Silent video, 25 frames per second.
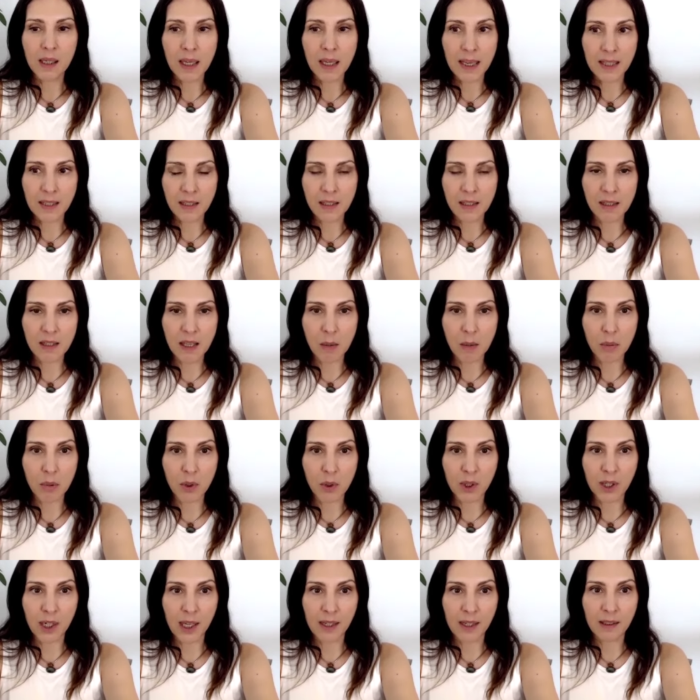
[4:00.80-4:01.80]
as a
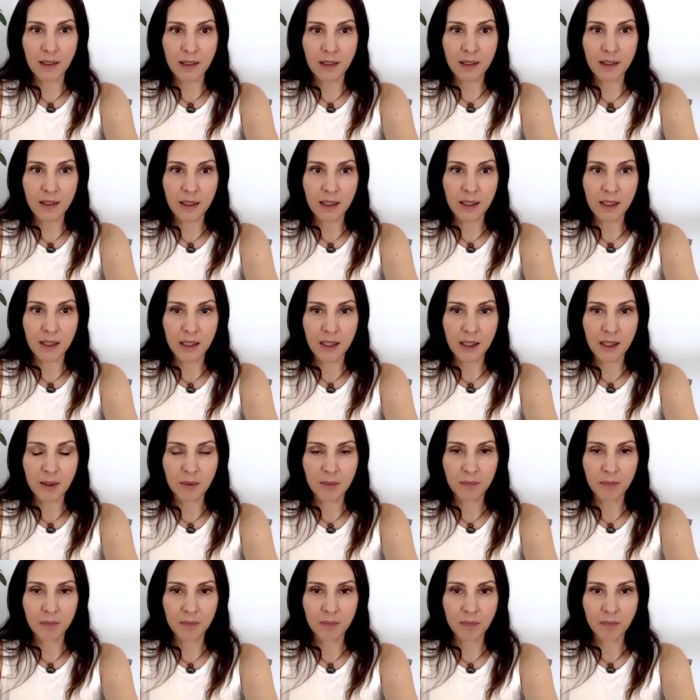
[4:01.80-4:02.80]
separate entity,
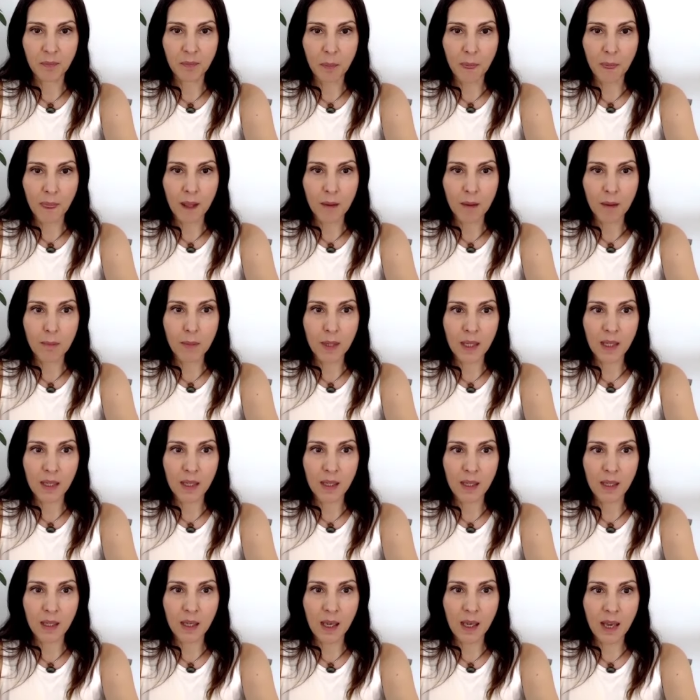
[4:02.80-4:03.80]

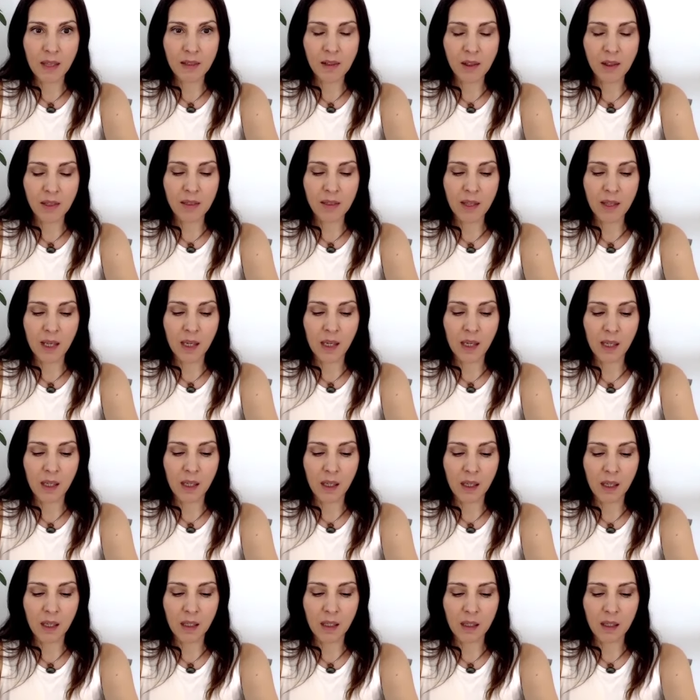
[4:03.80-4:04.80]
me as a
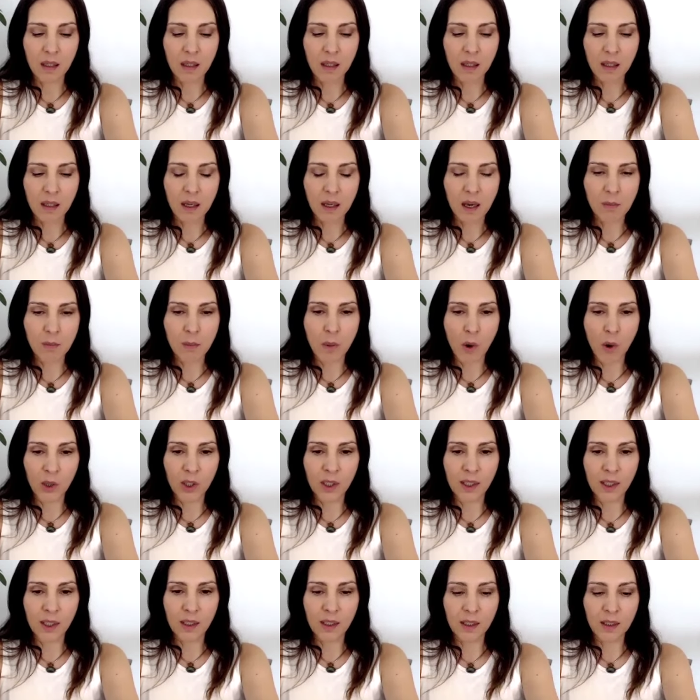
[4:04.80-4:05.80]
thing, a
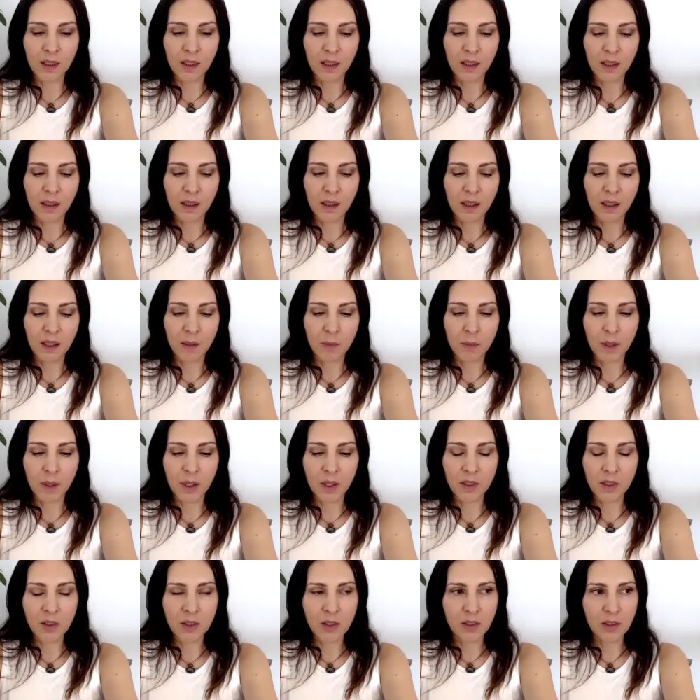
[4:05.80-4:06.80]
body, a
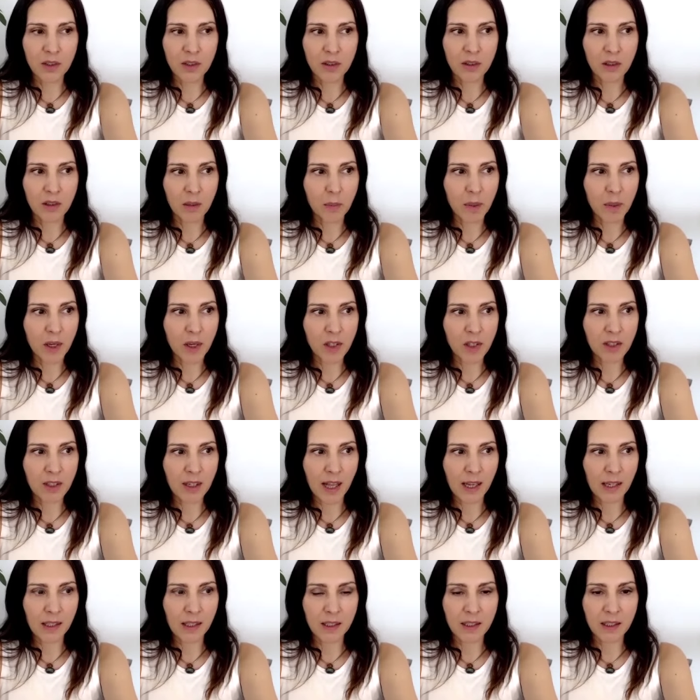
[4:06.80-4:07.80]
person, a
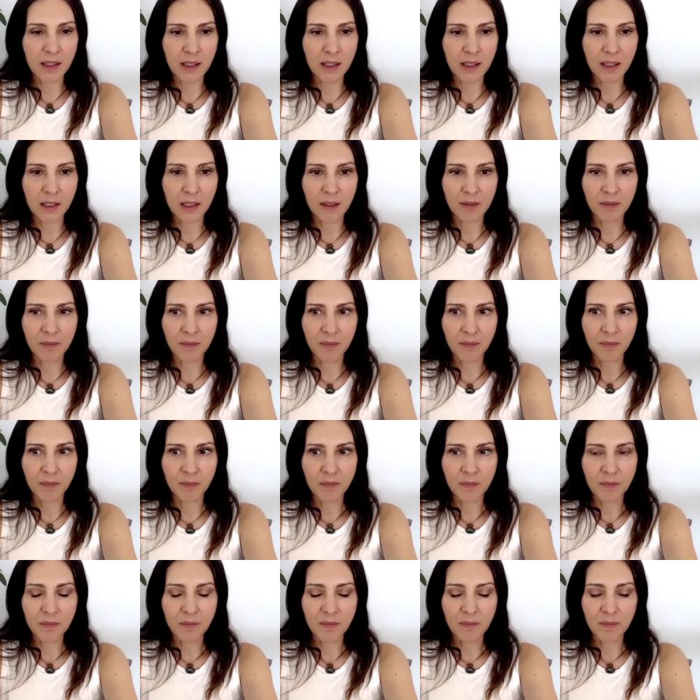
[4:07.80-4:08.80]
personality,
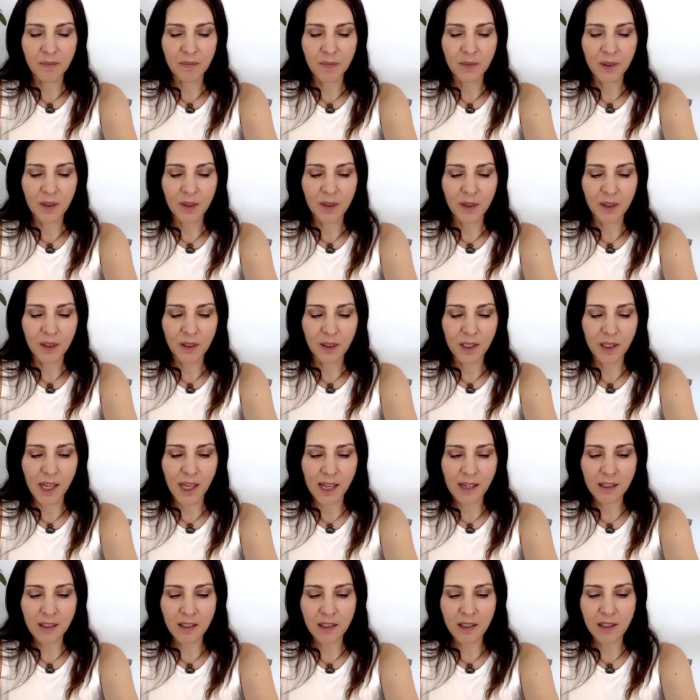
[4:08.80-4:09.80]
an
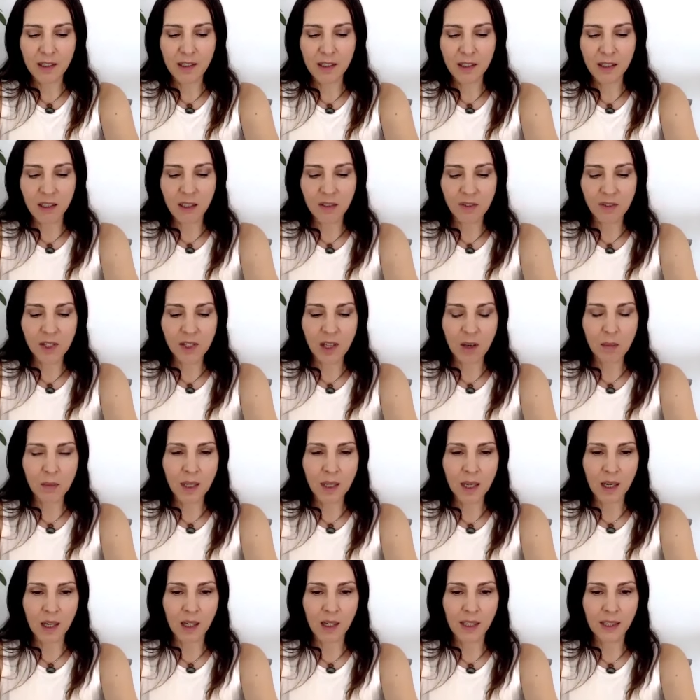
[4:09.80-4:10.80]
entity of some
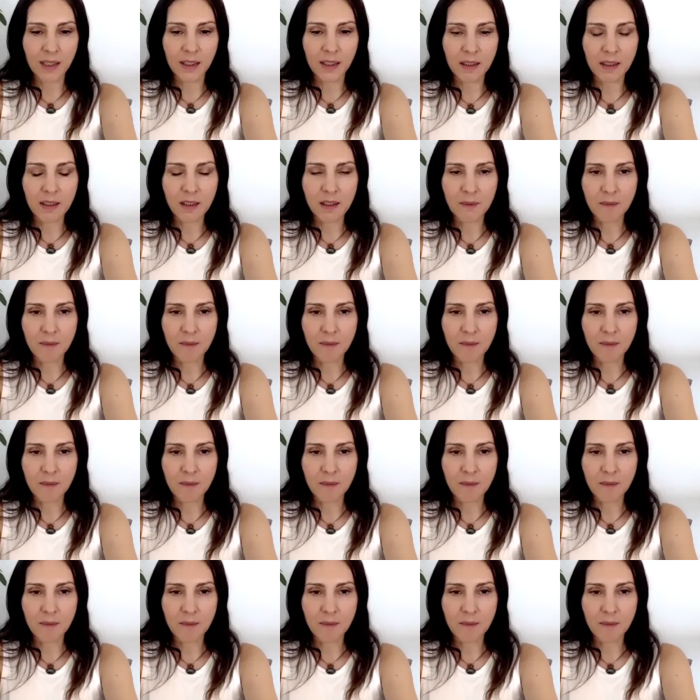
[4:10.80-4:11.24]
kind